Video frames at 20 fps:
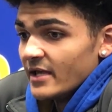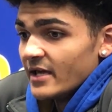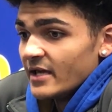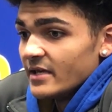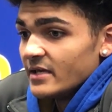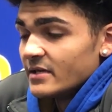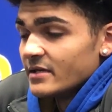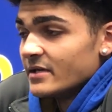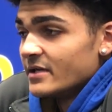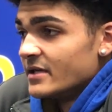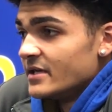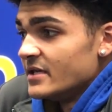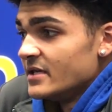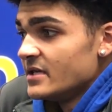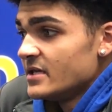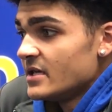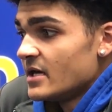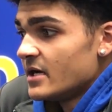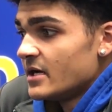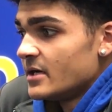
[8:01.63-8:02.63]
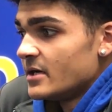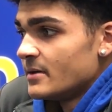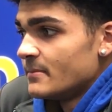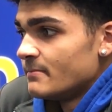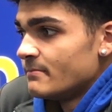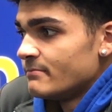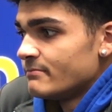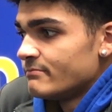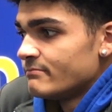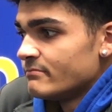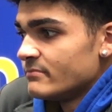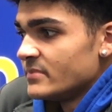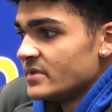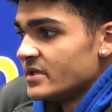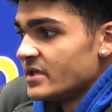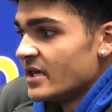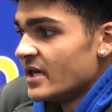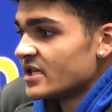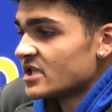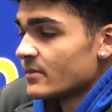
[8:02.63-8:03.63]
Nate, he um
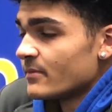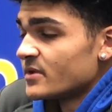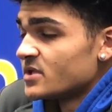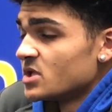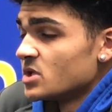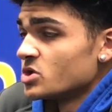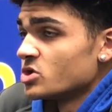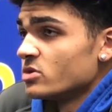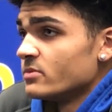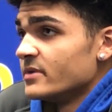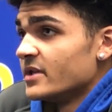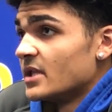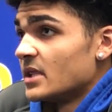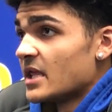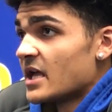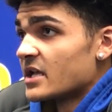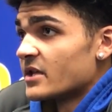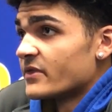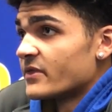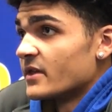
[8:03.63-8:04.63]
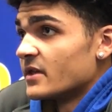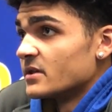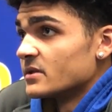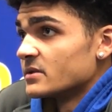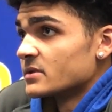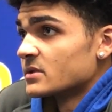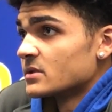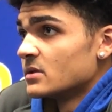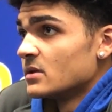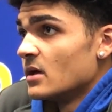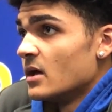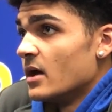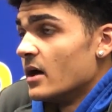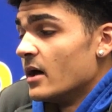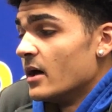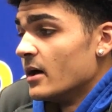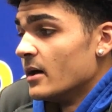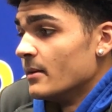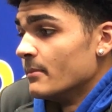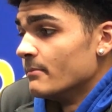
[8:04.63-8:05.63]
he has the potential to be a lot of things.
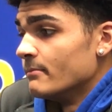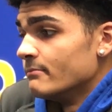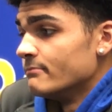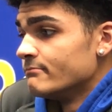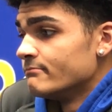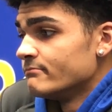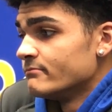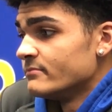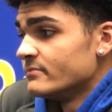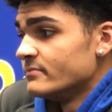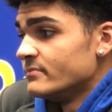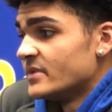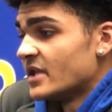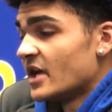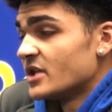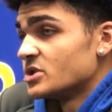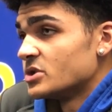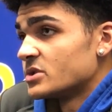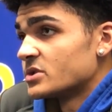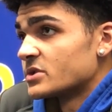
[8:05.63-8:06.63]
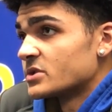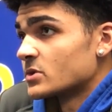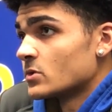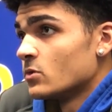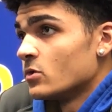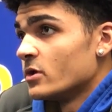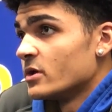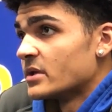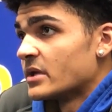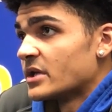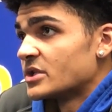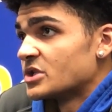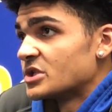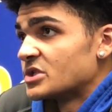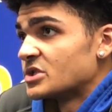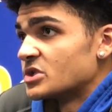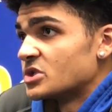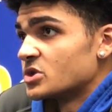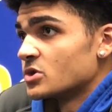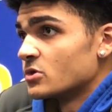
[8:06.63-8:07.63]
Um, not just a scorer, not
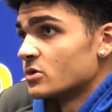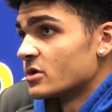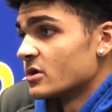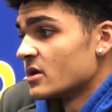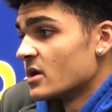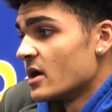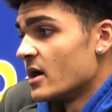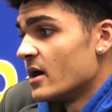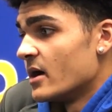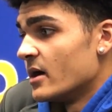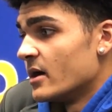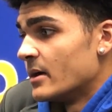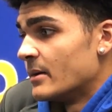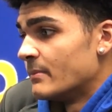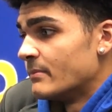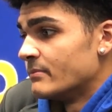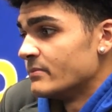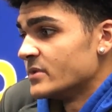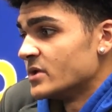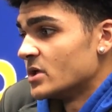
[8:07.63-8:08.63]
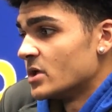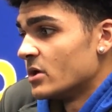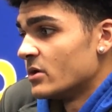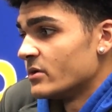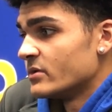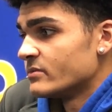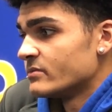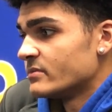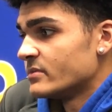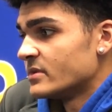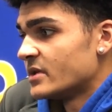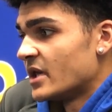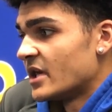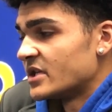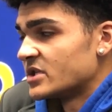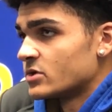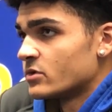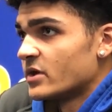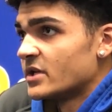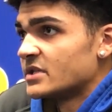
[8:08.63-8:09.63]
just a shooter. Um, you know, he
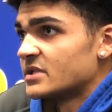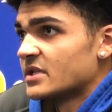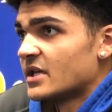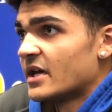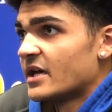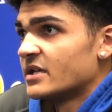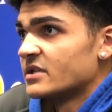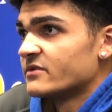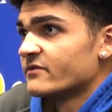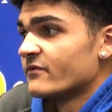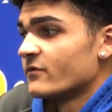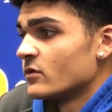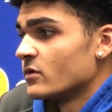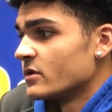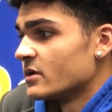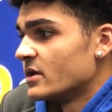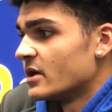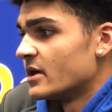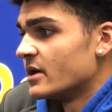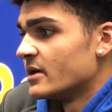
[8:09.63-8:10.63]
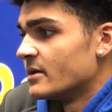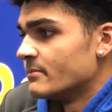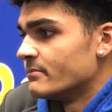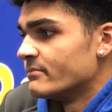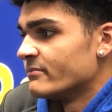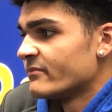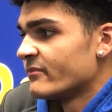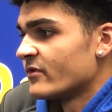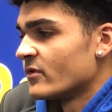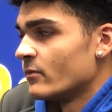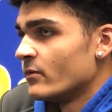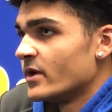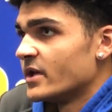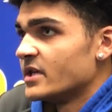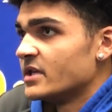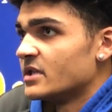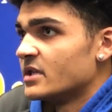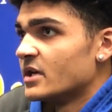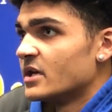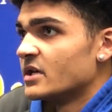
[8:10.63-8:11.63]
has great size for um, for what
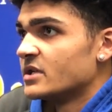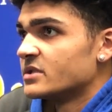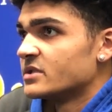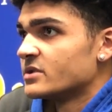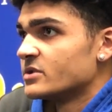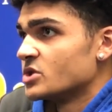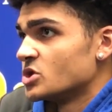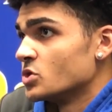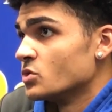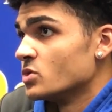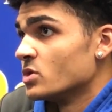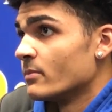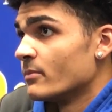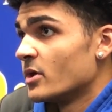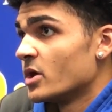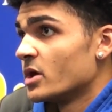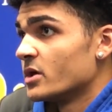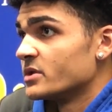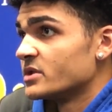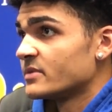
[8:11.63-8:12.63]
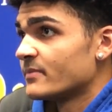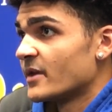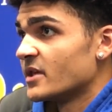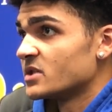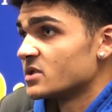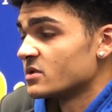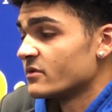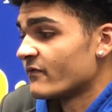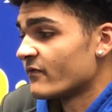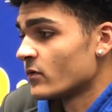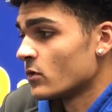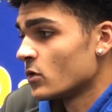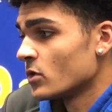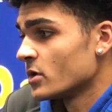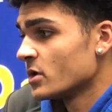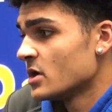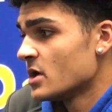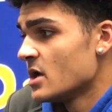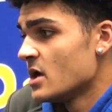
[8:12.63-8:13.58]
he does, shooting the ball and spacing the floor.